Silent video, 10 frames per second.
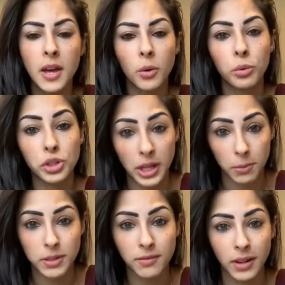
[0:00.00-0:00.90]
which help
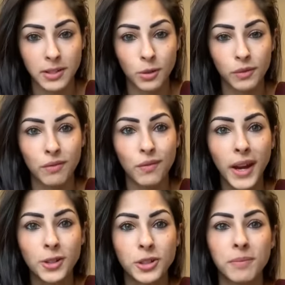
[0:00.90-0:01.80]
to fight off
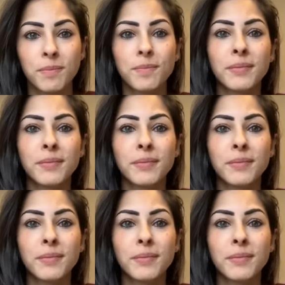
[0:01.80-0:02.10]
infection.